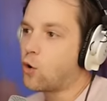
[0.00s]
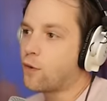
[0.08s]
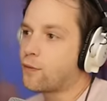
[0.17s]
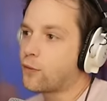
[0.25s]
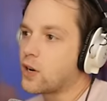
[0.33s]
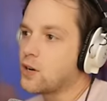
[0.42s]
Ooh,
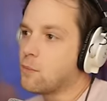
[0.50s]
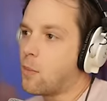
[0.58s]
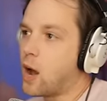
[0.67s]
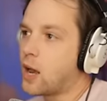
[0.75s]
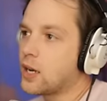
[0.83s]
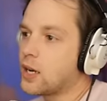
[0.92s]
free
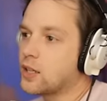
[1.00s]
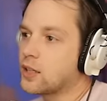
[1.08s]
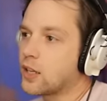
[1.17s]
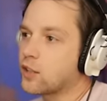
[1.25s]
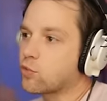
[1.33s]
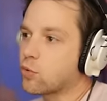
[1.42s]
money.
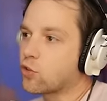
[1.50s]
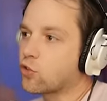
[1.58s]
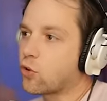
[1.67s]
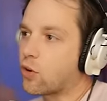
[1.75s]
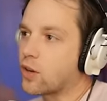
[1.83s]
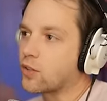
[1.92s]
This
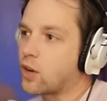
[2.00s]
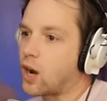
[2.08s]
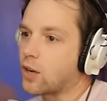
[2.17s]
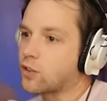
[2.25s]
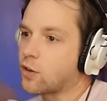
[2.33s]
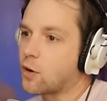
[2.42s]
resort is
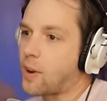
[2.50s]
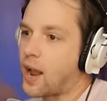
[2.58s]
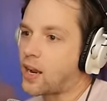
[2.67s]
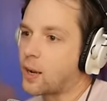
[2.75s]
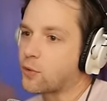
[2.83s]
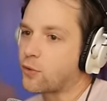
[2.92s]
awesome. You're
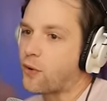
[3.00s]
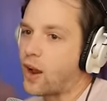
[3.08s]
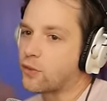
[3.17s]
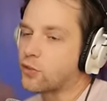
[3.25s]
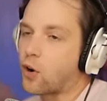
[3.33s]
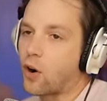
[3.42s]
back up to
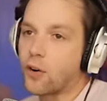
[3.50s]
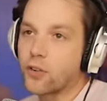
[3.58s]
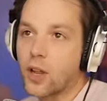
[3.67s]
five stars,